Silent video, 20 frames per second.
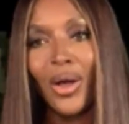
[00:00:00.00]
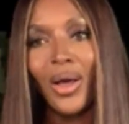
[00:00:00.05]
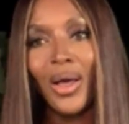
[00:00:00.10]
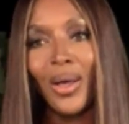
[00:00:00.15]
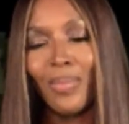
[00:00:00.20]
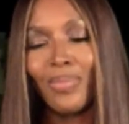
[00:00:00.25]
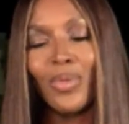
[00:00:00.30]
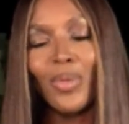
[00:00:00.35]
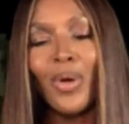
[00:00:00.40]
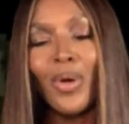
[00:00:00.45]

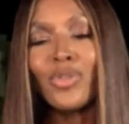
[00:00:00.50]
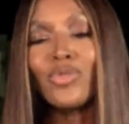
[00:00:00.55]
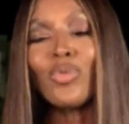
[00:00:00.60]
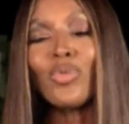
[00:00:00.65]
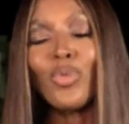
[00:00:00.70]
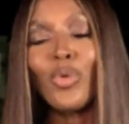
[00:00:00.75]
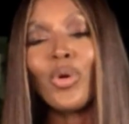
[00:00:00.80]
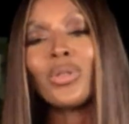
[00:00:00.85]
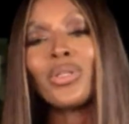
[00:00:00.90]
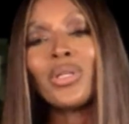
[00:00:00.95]
And the most
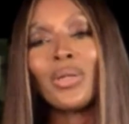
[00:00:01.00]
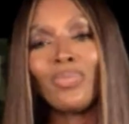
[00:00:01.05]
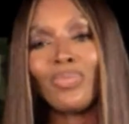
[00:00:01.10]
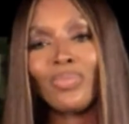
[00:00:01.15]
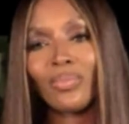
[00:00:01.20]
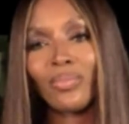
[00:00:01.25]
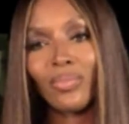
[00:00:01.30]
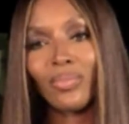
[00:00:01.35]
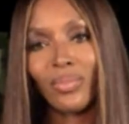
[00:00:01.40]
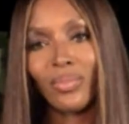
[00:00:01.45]

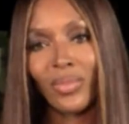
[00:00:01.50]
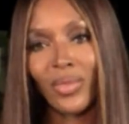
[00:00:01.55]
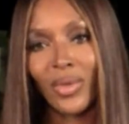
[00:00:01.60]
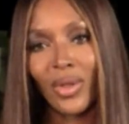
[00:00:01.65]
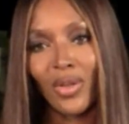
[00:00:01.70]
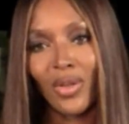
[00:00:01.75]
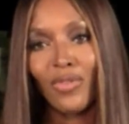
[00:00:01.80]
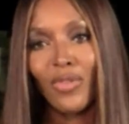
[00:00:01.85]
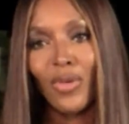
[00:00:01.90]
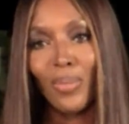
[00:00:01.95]
rewarding
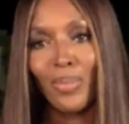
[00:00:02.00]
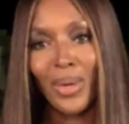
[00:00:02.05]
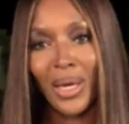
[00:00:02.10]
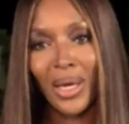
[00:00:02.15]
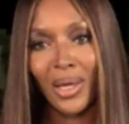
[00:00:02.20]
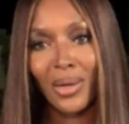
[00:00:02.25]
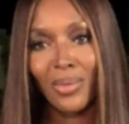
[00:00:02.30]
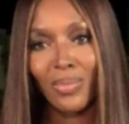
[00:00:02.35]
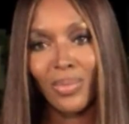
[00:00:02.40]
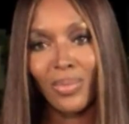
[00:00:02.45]
for
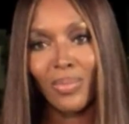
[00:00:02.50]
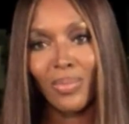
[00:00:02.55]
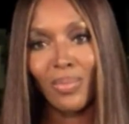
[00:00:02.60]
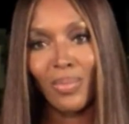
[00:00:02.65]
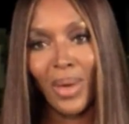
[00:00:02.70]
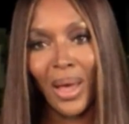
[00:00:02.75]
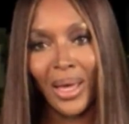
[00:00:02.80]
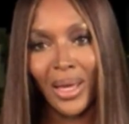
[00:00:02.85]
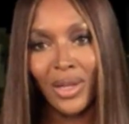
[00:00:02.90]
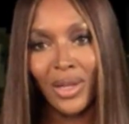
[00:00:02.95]
me and
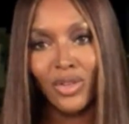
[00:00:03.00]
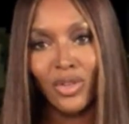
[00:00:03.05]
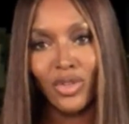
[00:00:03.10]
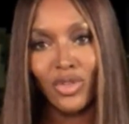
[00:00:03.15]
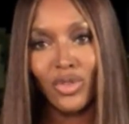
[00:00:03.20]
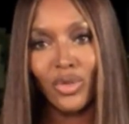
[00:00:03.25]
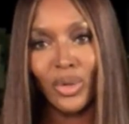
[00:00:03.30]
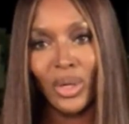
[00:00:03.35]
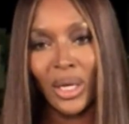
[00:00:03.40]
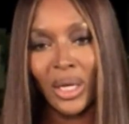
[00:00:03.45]
my
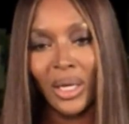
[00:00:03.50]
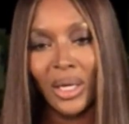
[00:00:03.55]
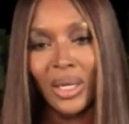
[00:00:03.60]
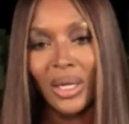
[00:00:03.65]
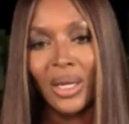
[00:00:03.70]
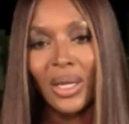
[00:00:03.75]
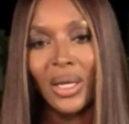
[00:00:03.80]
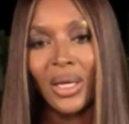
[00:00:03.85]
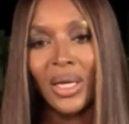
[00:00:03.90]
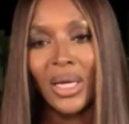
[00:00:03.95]
industry
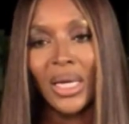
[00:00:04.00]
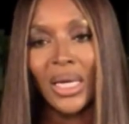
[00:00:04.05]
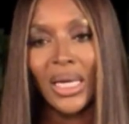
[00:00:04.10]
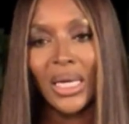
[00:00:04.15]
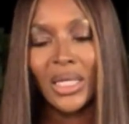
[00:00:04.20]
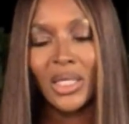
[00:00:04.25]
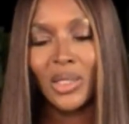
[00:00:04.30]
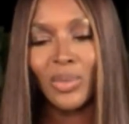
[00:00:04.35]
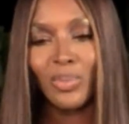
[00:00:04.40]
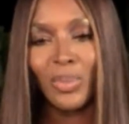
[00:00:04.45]

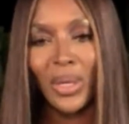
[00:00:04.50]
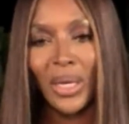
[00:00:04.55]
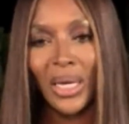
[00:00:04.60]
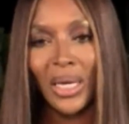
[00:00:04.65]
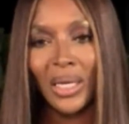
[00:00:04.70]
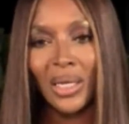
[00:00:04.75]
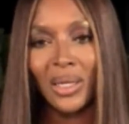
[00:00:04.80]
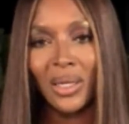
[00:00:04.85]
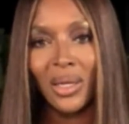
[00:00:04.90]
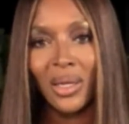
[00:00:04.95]
has
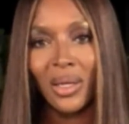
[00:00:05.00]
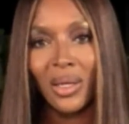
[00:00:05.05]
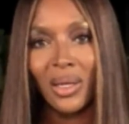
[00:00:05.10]
been